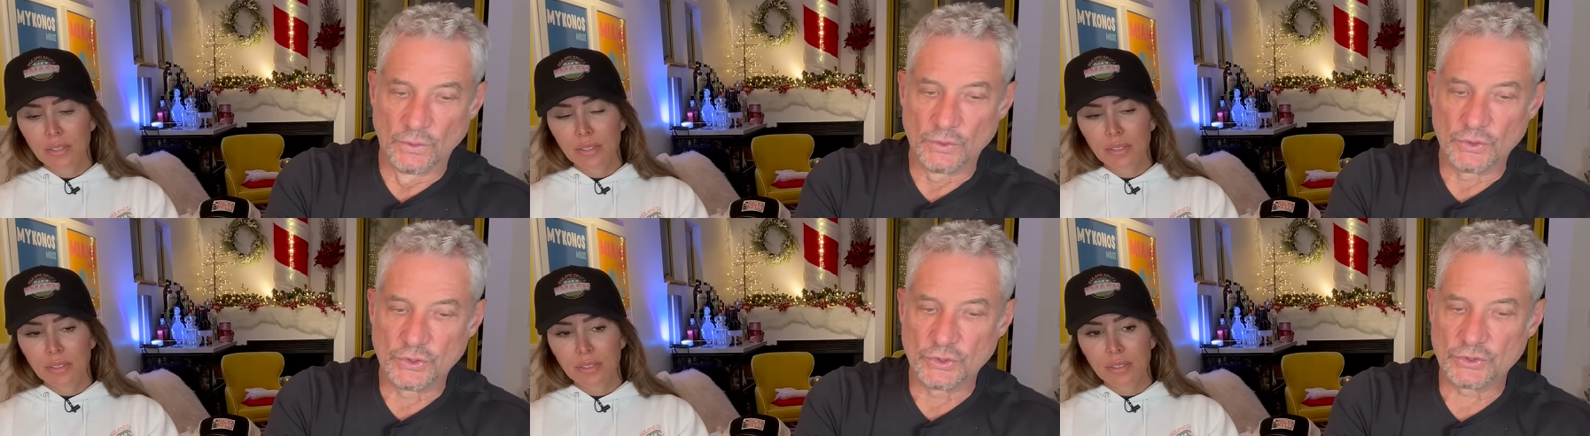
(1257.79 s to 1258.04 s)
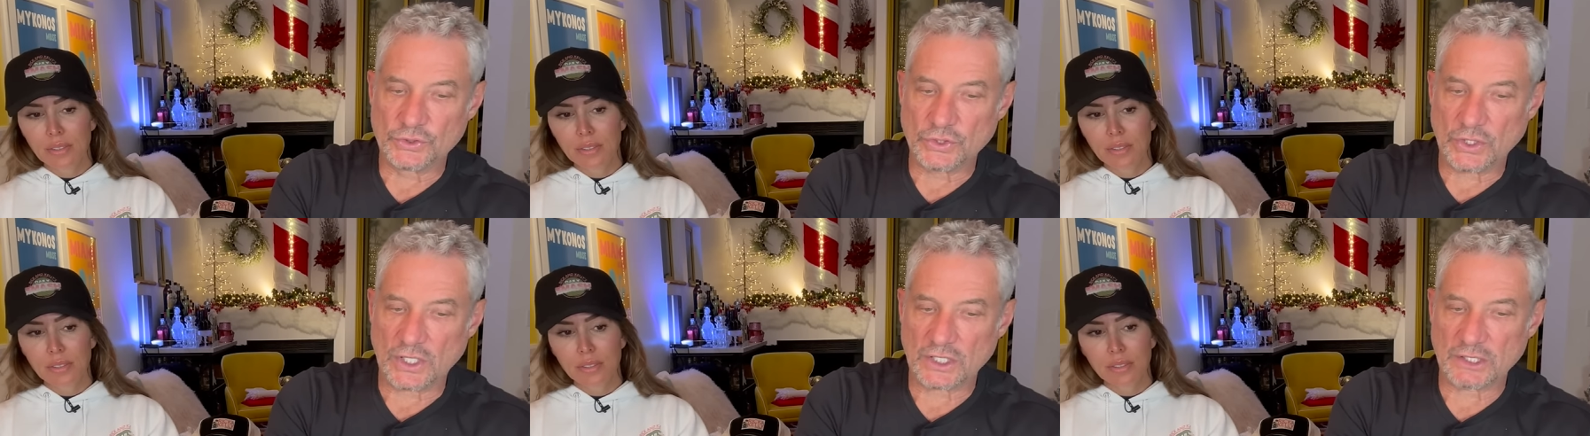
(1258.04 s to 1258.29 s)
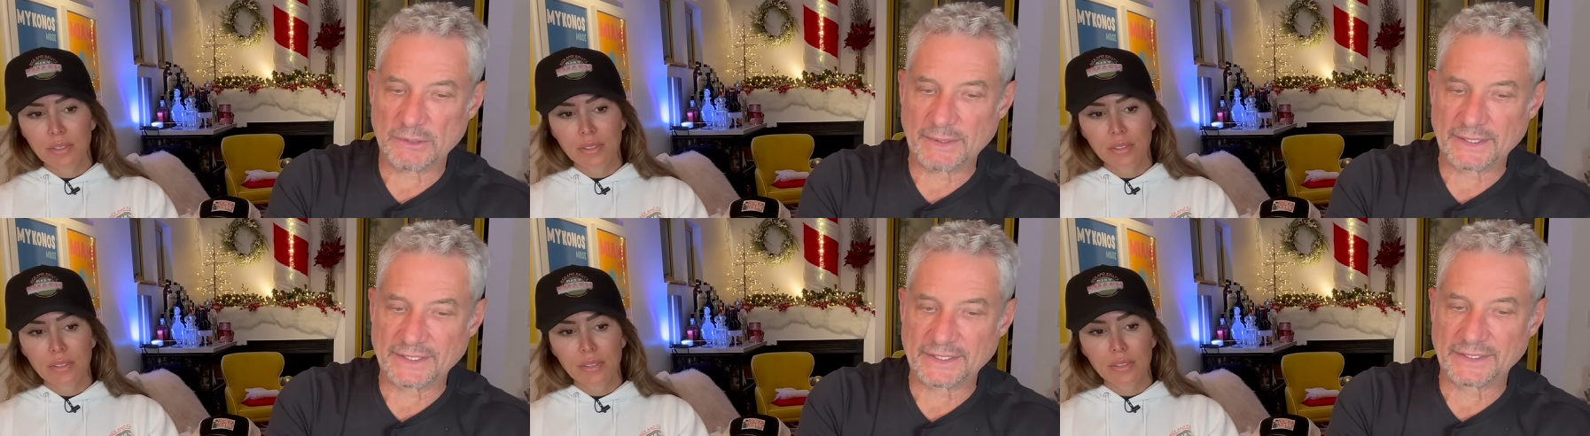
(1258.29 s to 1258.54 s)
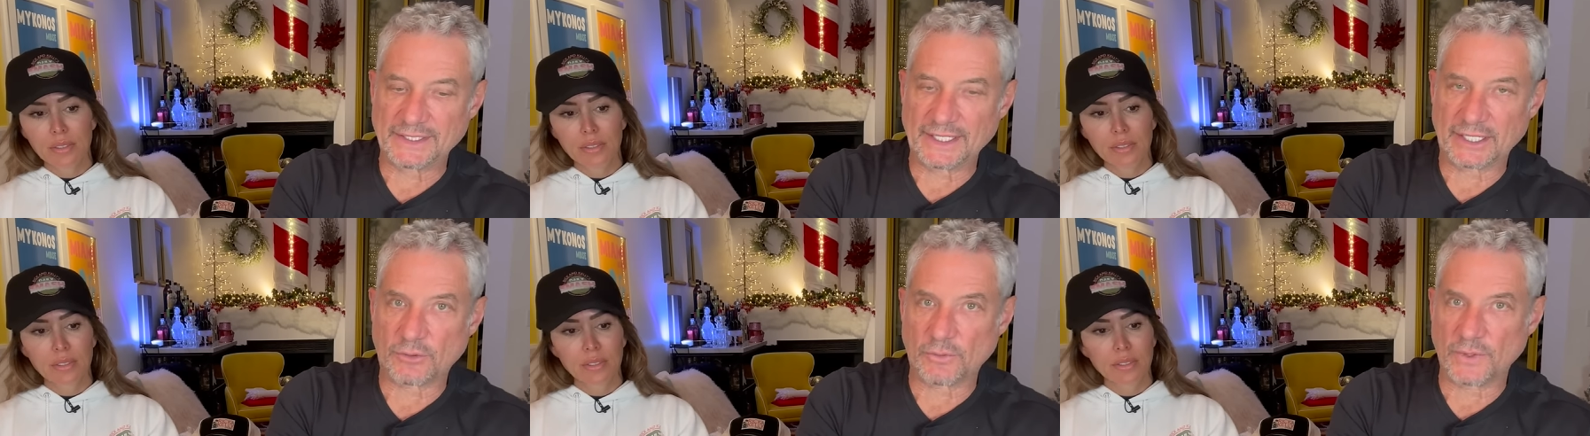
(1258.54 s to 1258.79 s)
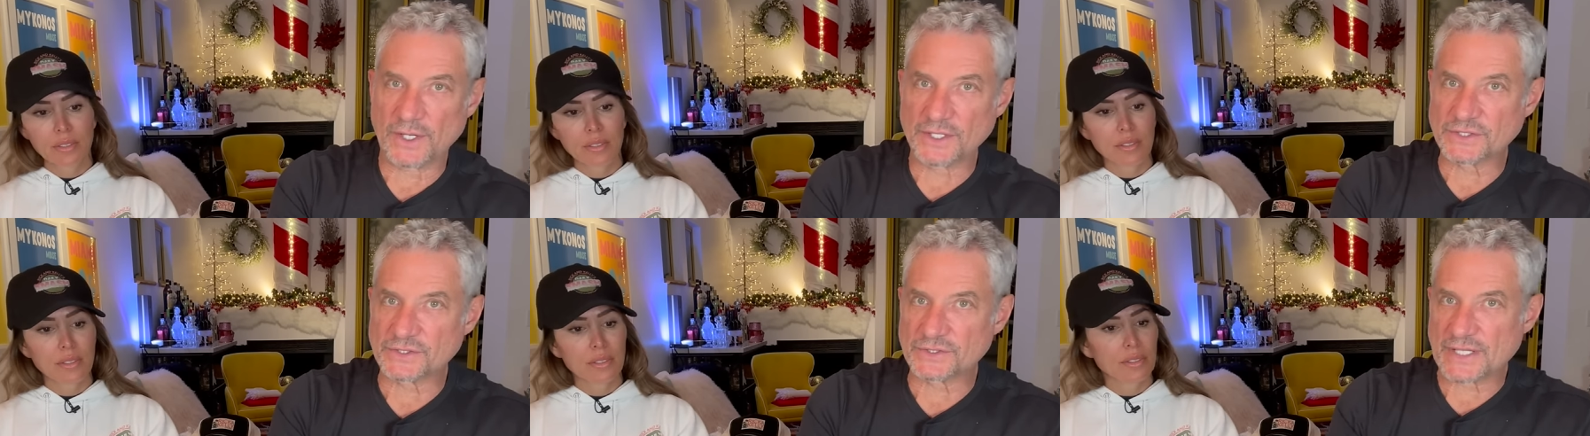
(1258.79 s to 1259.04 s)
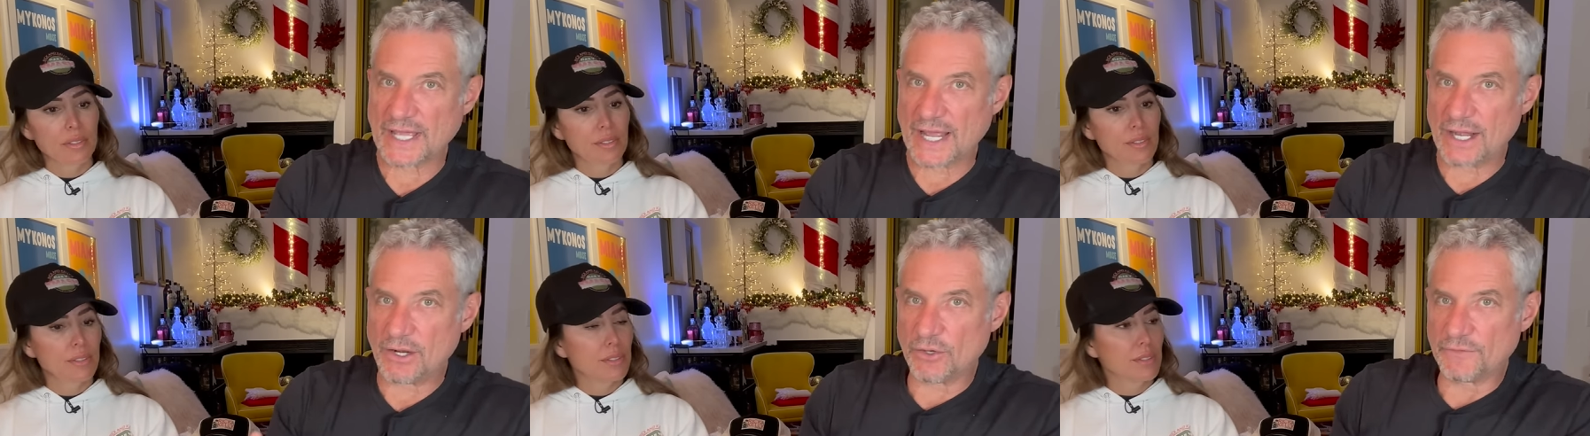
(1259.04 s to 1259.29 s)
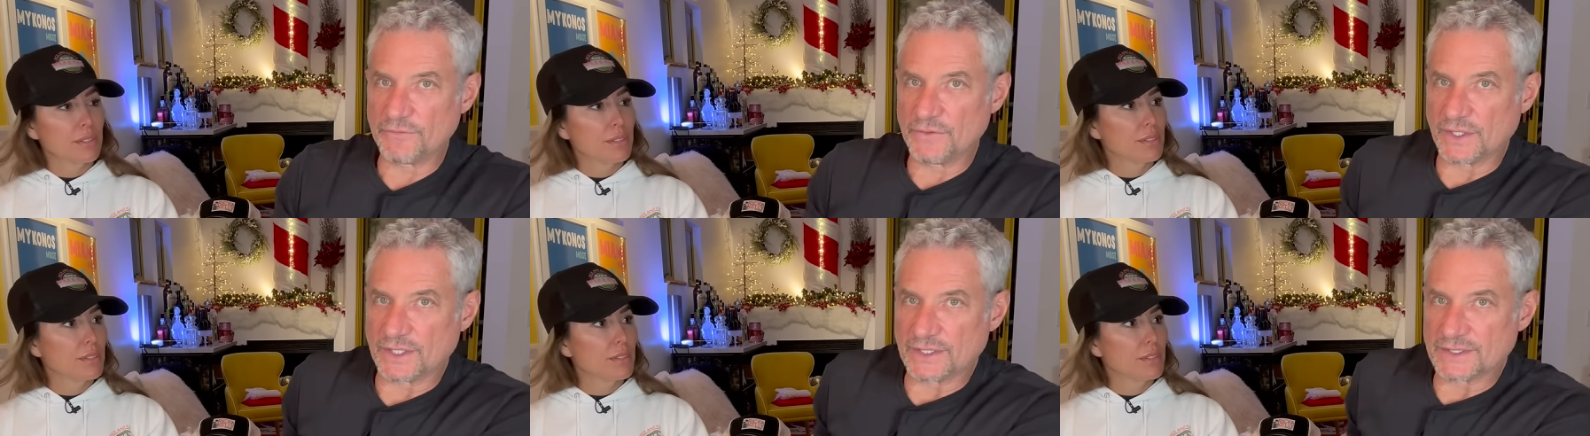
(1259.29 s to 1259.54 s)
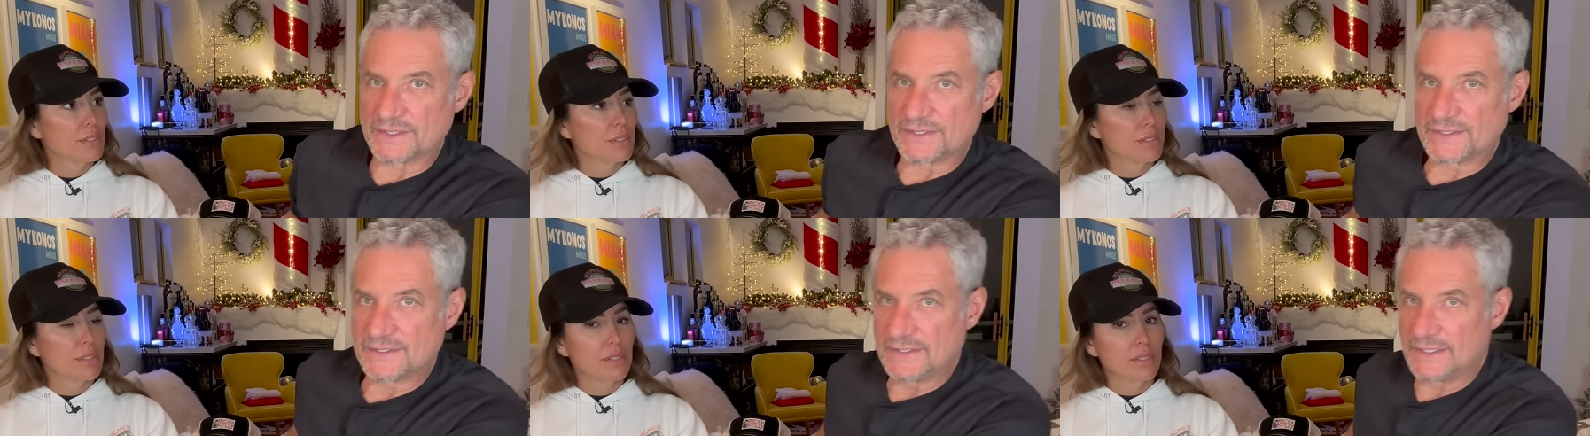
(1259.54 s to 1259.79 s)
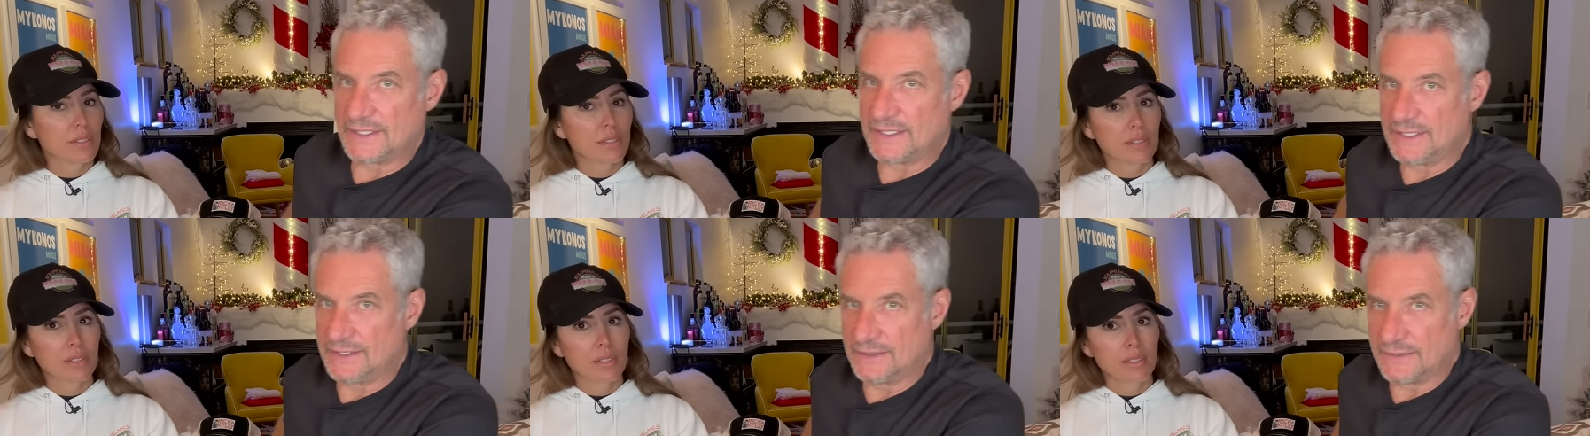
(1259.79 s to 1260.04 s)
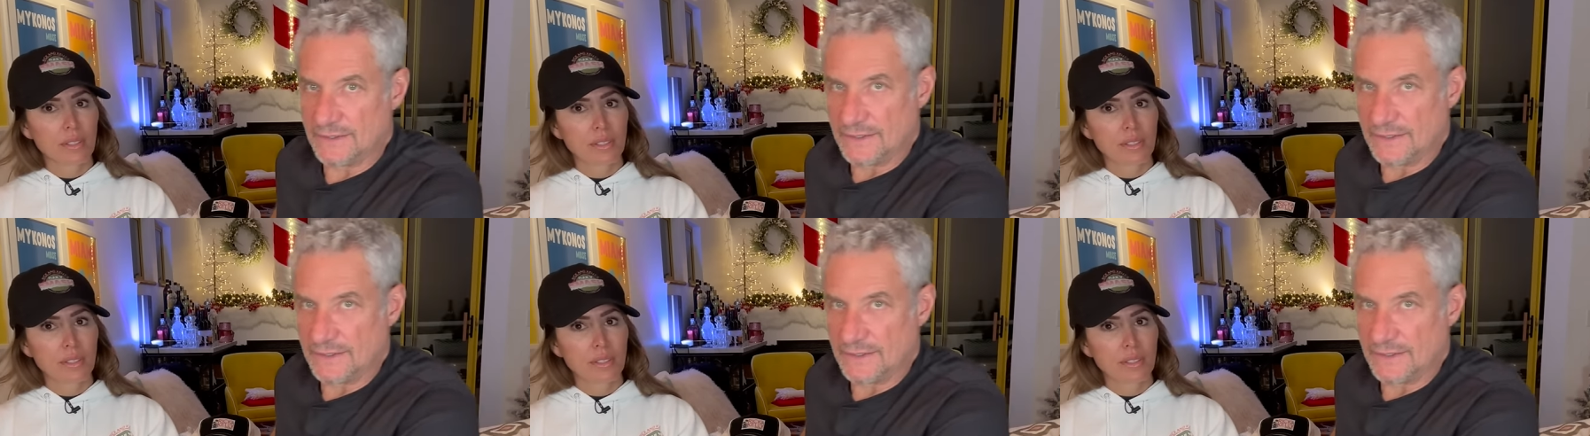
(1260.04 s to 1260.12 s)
Speaker 1: You talked about the decorations. I don't know if you can see